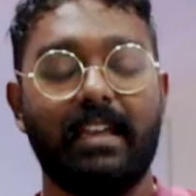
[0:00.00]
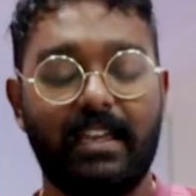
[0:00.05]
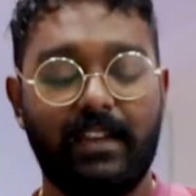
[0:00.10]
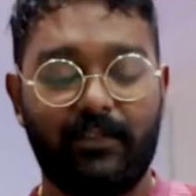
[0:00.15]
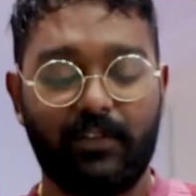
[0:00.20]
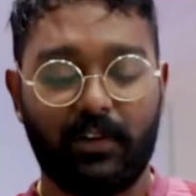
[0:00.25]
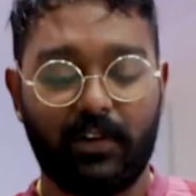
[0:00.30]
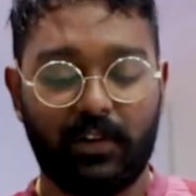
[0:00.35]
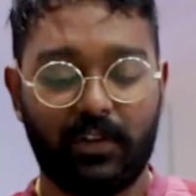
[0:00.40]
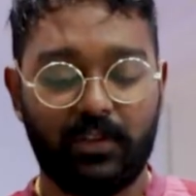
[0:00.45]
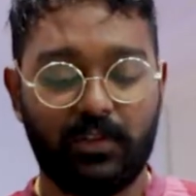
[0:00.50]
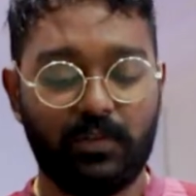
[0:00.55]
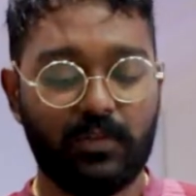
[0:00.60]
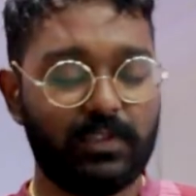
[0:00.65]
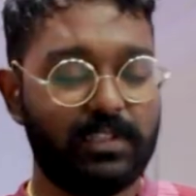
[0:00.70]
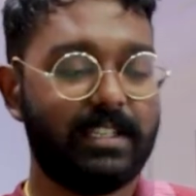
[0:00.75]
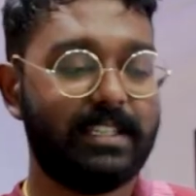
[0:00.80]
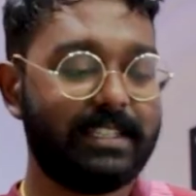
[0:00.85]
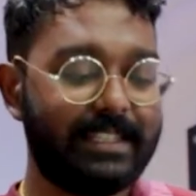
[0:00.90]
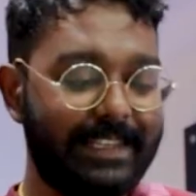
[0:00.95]
If you're going to
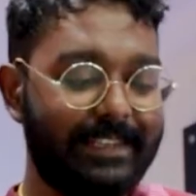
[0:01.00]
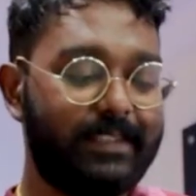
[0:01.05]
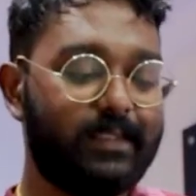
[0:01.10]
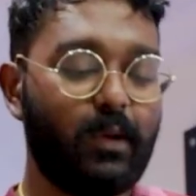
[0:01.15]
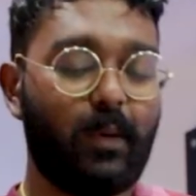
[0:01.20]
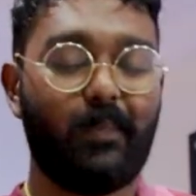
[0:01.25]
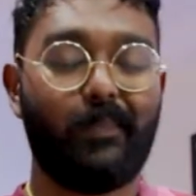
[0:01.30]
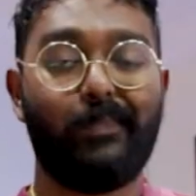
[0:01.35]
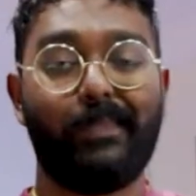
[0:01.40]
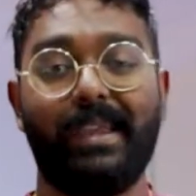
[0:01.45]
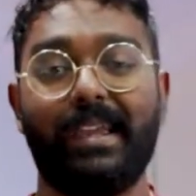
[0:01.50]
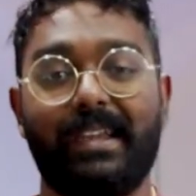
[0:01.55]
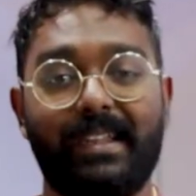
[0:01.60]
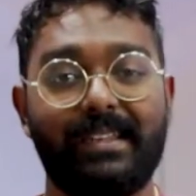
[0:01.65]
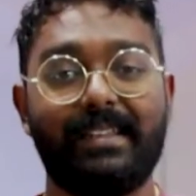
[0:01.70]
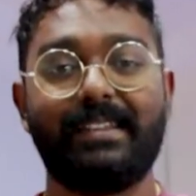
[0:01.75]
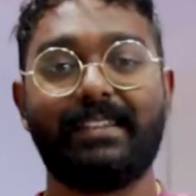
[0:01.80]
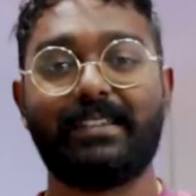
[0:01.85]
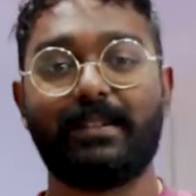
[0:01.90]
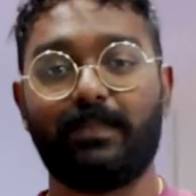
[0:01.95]
use this as your
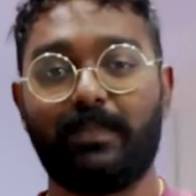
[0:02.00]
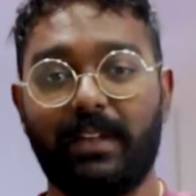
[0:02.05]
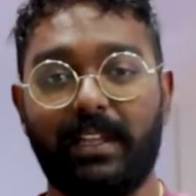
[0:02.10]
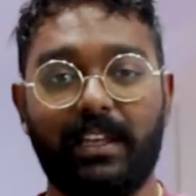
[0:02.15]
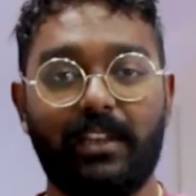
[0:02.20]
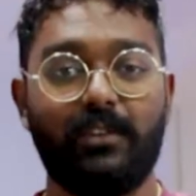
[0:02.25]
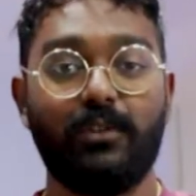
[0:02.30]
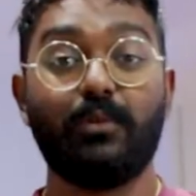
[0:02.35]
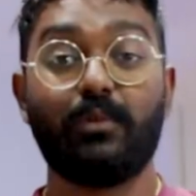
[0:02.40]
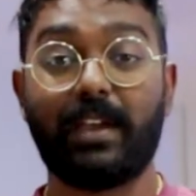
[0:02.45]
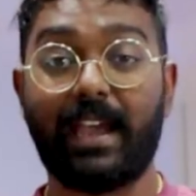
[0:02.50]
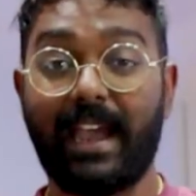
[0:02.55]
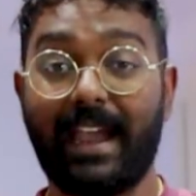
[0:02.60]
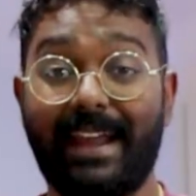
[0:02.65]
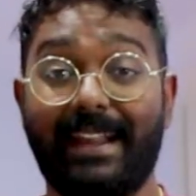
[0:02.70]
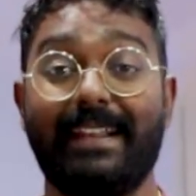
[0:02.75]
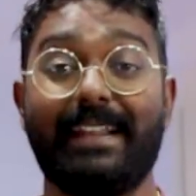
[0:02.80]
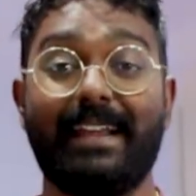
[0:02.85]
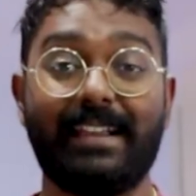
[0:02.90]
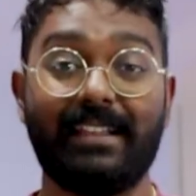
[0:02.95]
main display, you
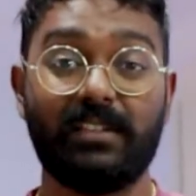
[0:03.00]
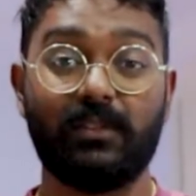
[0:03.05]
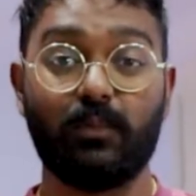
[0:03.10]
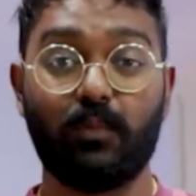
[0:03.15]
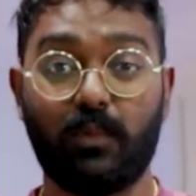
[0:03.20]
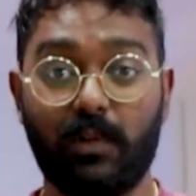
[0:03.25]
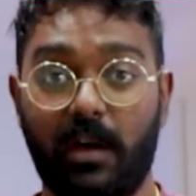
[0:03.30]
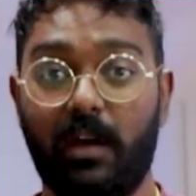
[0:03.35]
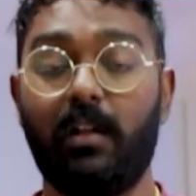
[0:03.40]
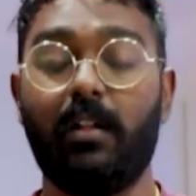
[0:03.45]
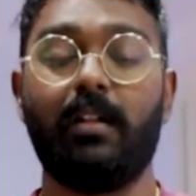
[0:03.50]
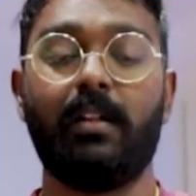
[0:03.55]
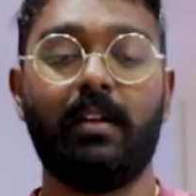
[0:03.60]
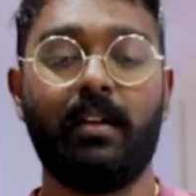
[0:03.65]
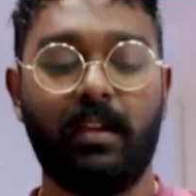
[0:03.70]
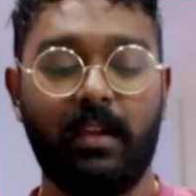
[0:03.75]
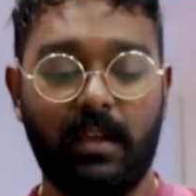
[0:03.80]
can as well.